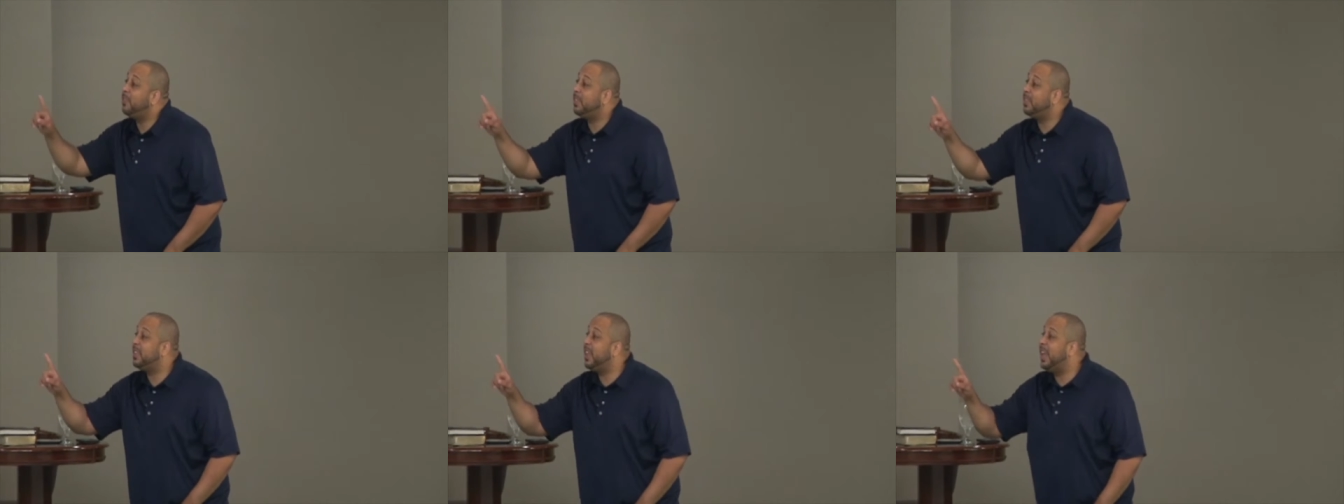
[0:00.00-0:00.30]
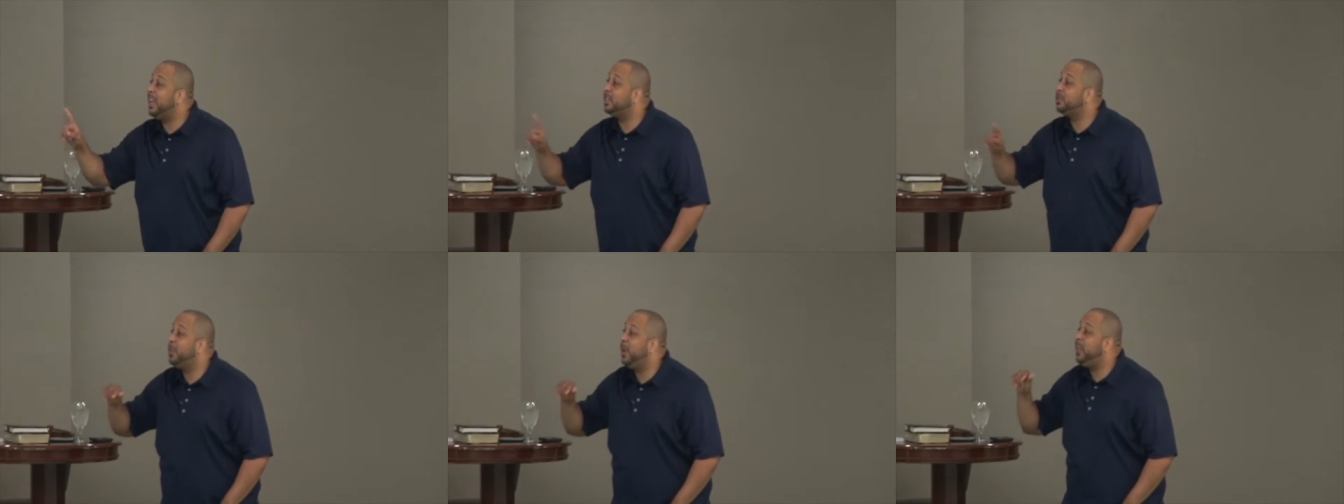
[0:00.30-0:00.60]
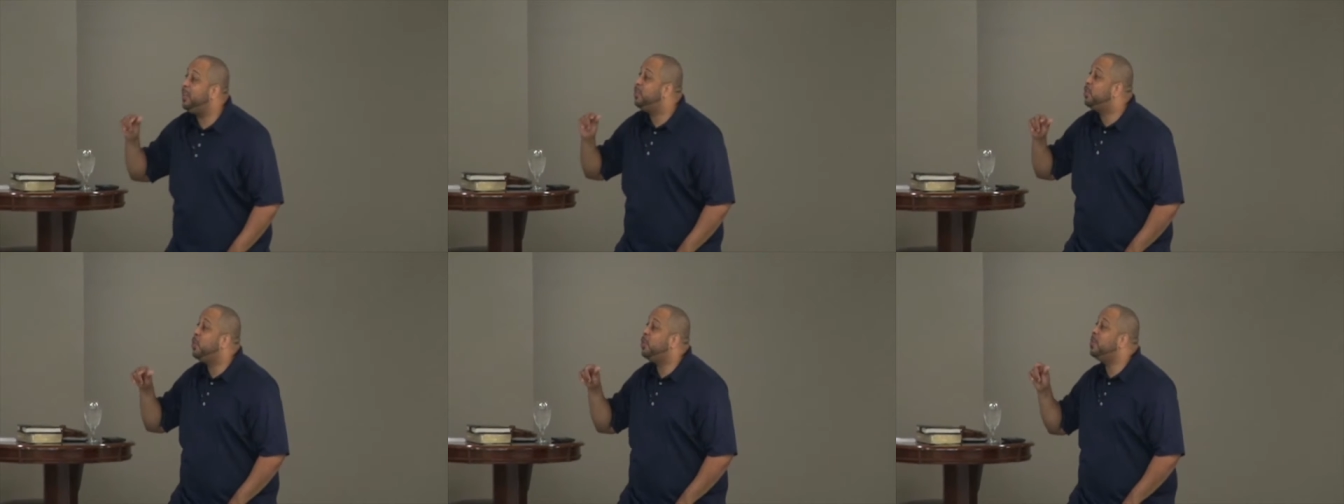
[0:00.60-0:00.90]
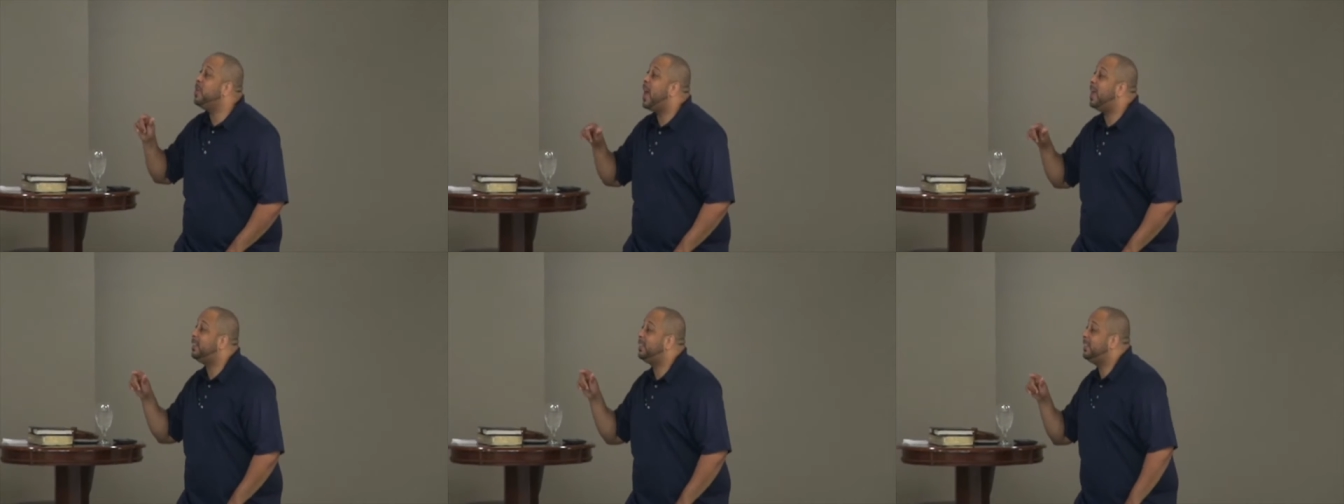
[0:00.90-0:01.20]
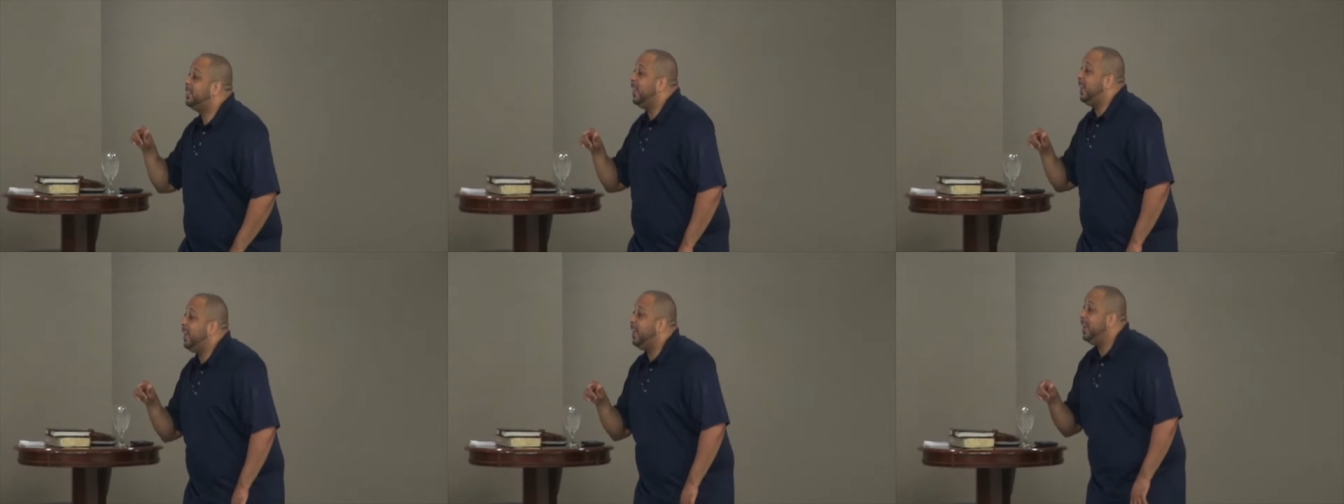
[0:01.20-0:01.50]
of the things we do not
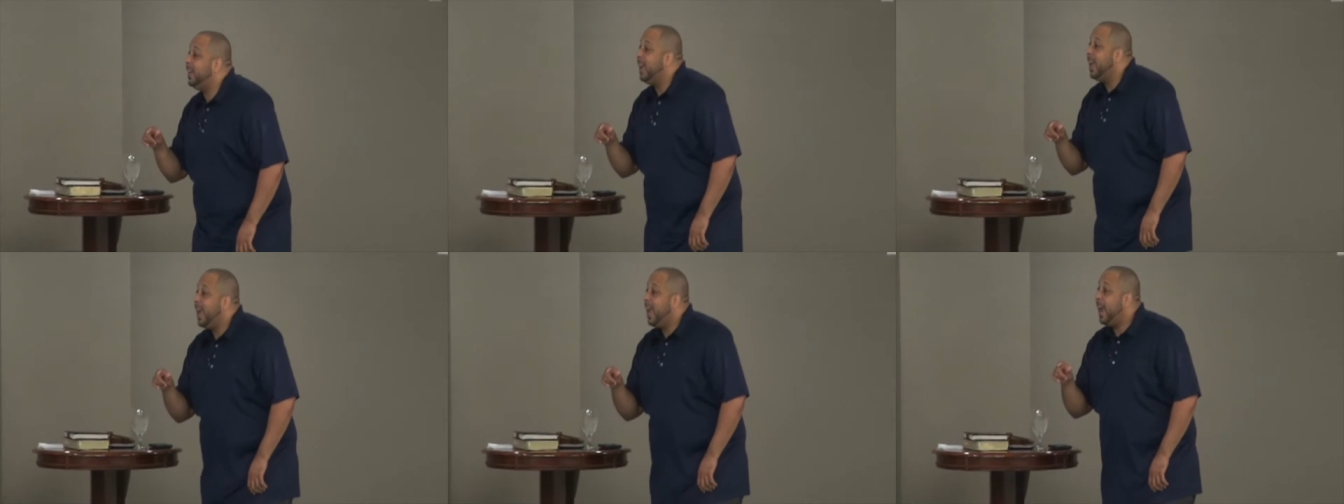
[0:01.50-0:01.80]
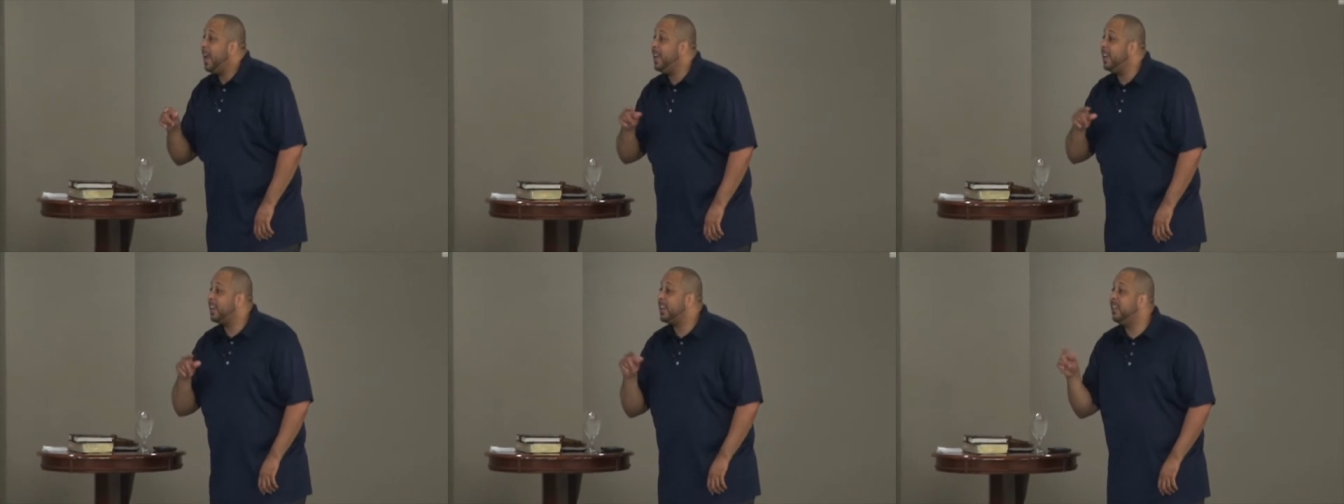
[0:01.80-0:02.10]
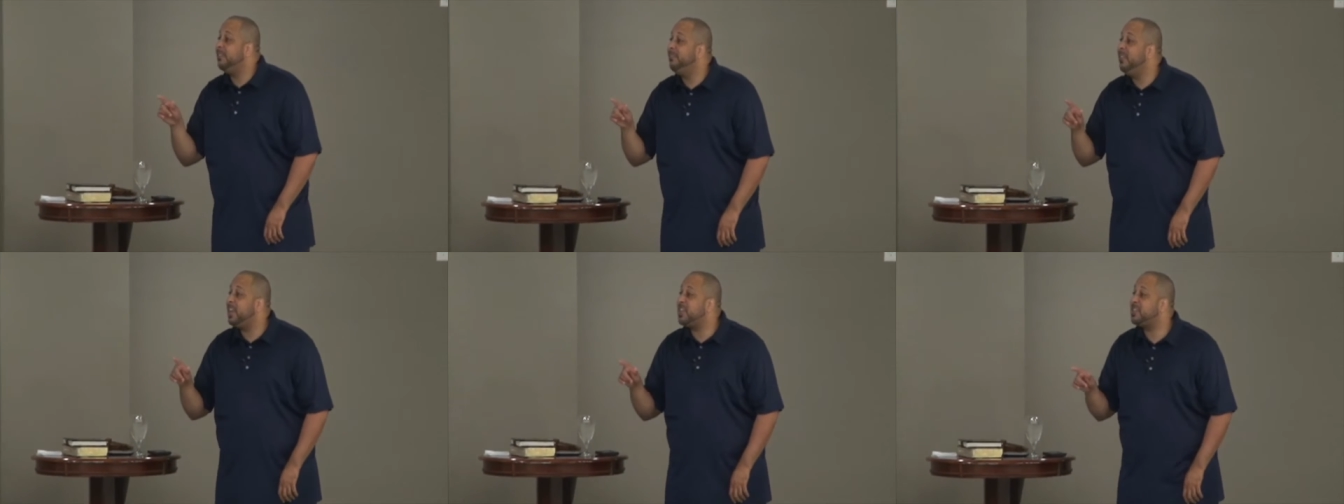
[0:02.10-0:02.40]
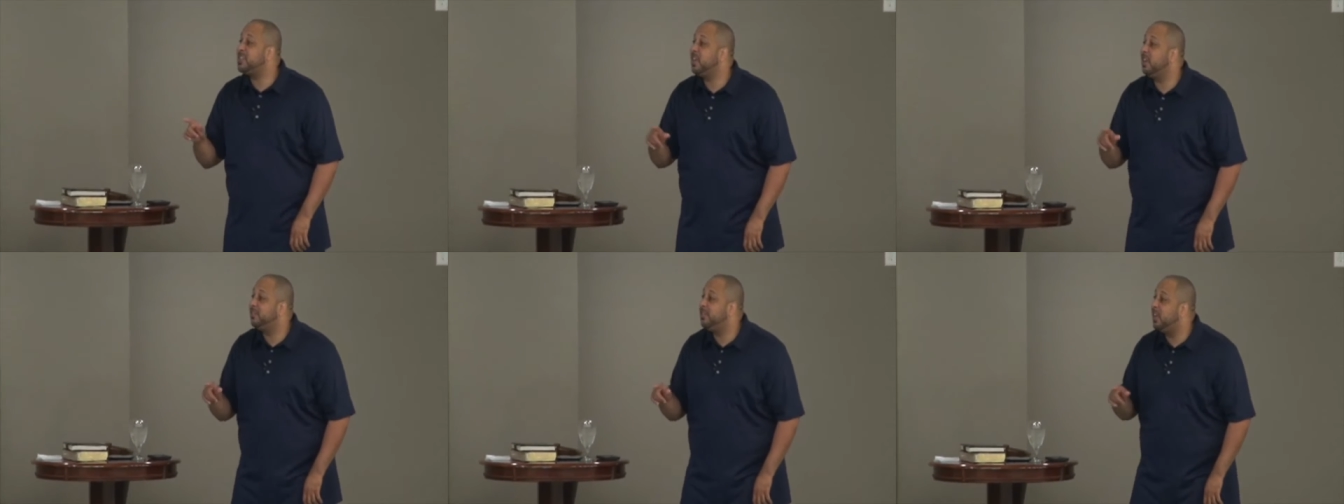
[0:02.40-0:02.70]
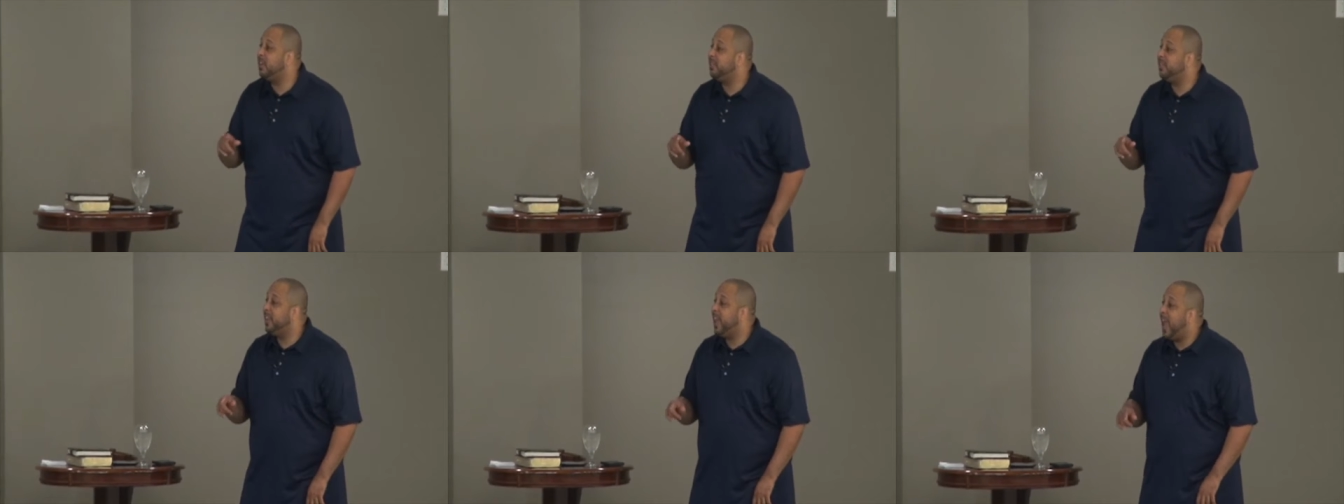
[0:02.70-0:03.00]
see, and the conviction of
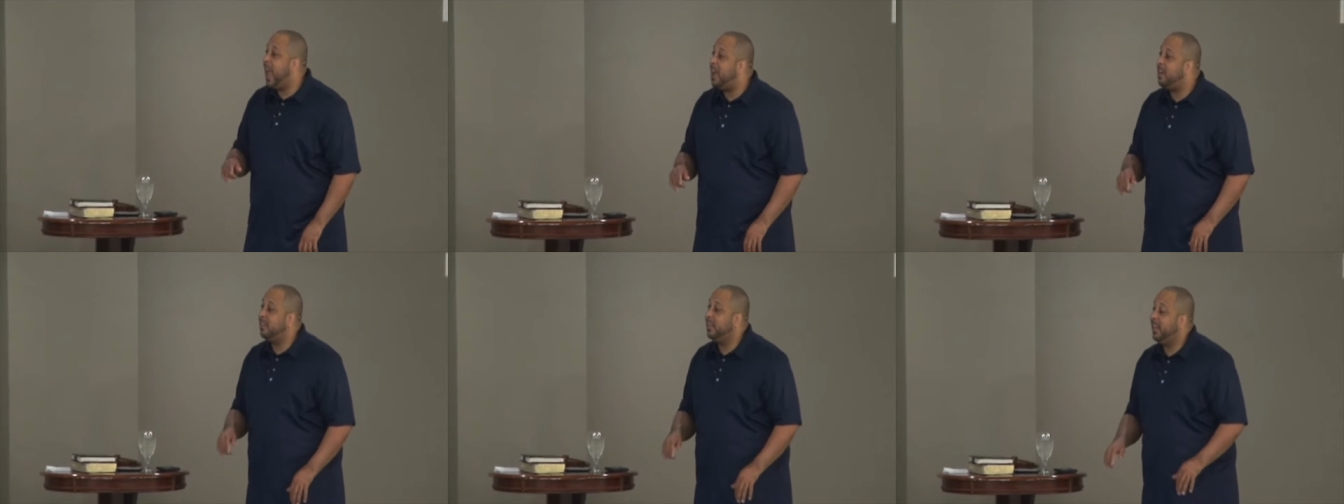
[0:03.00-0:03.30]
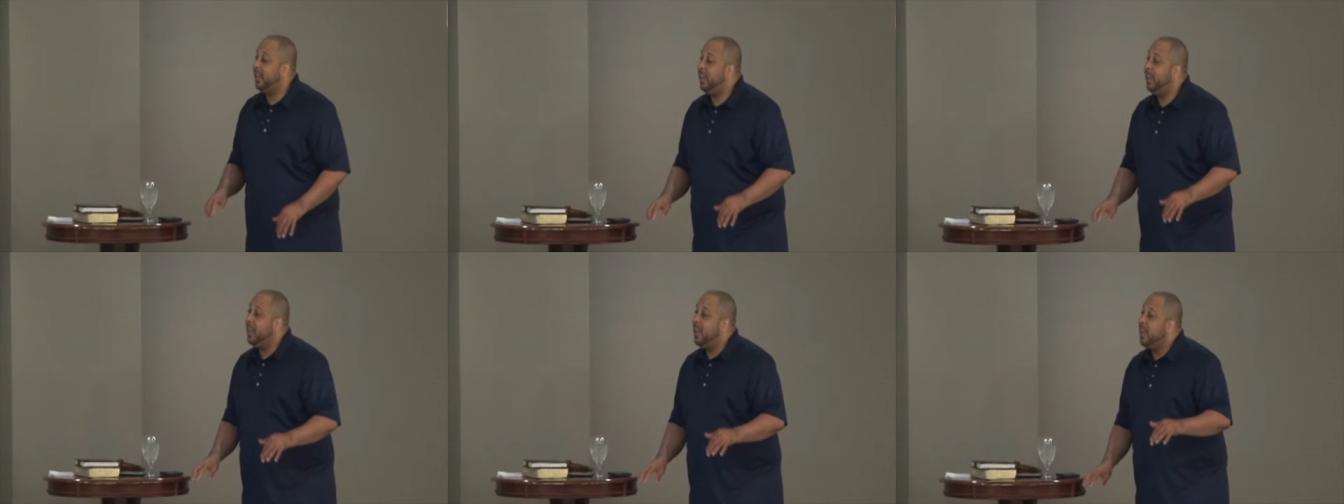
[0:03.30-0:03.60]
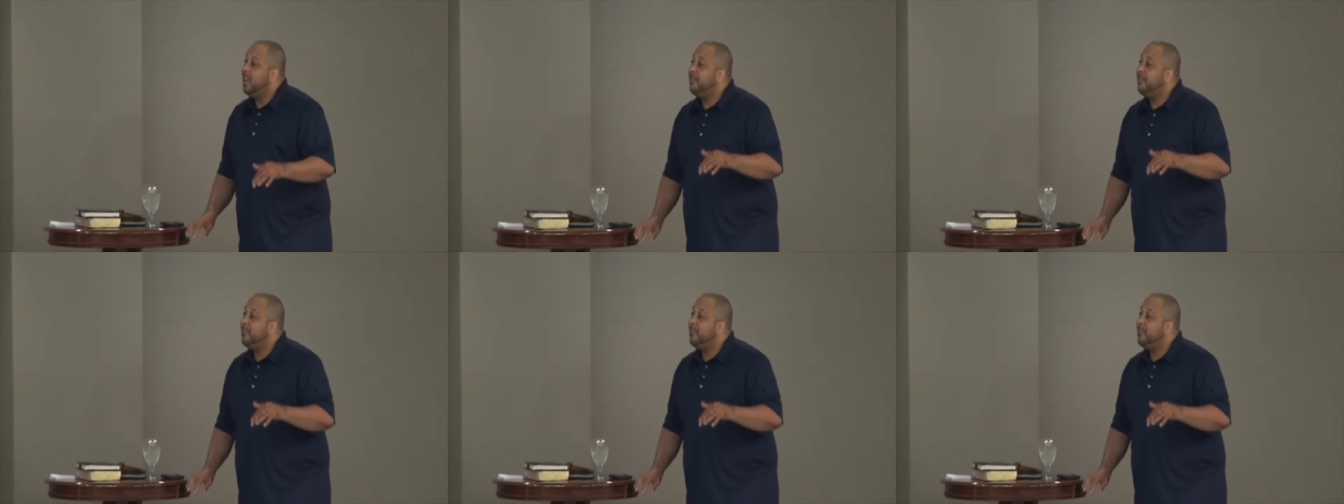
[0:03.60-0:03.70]
their reality,